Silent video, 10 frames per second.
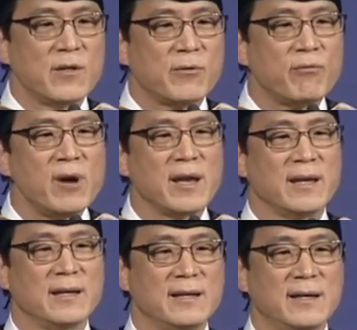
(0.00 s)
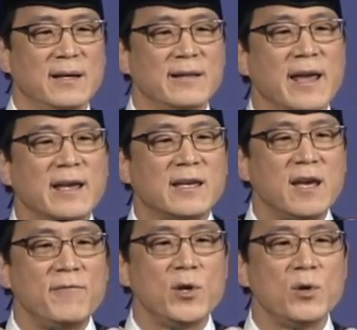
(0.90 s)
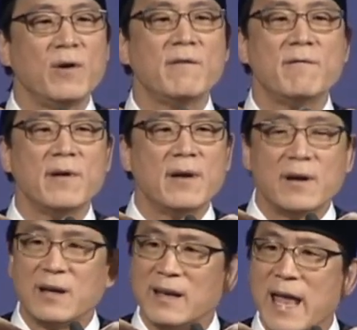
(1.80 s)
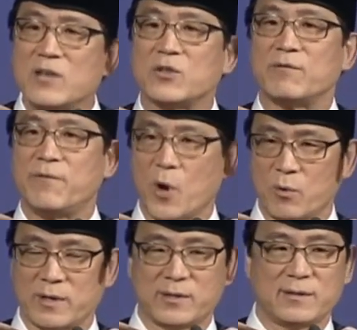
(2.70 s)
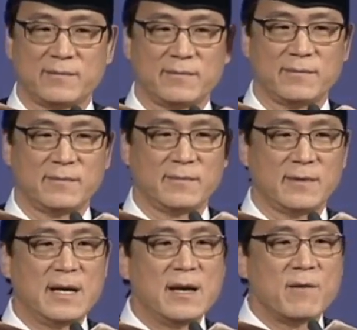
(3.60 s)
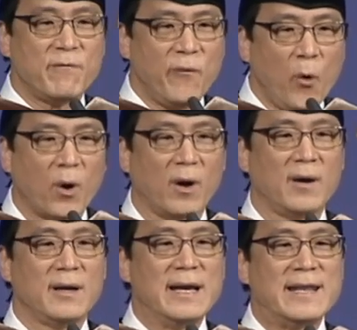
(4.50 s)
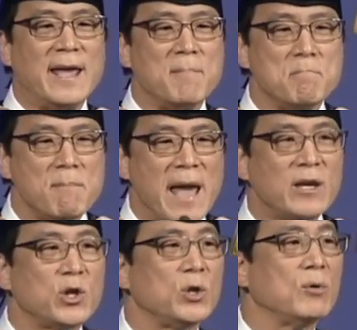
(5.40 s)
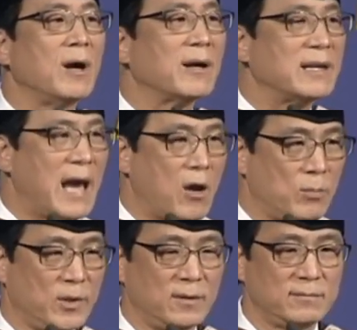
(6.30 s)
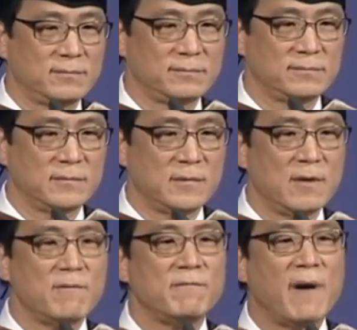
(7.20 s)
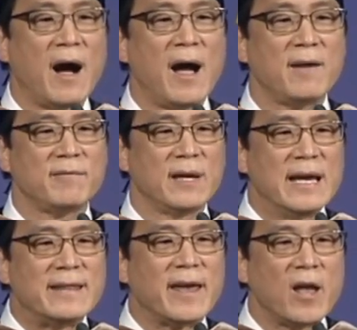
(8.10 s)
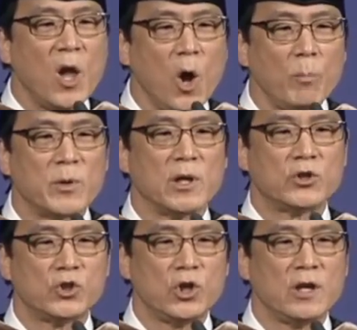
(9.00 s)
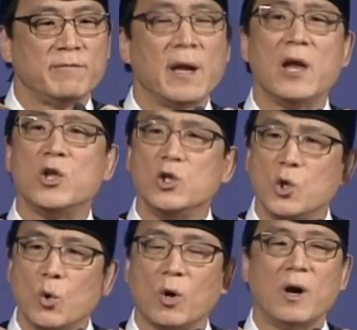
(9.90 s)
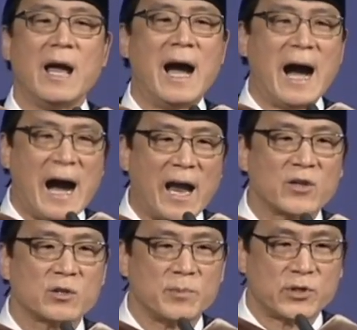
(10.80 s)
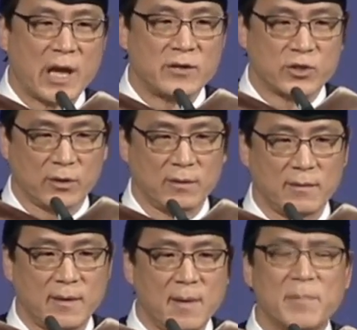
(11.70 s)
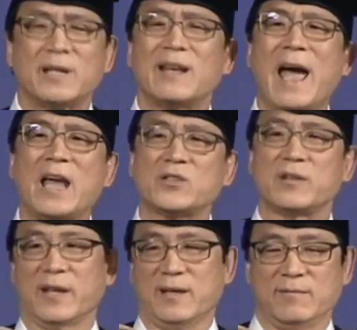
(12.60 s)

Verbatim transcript: Three, they give you laser focus. Four, they make you accountable. Five, they help you achieve your highest potential. But lastly,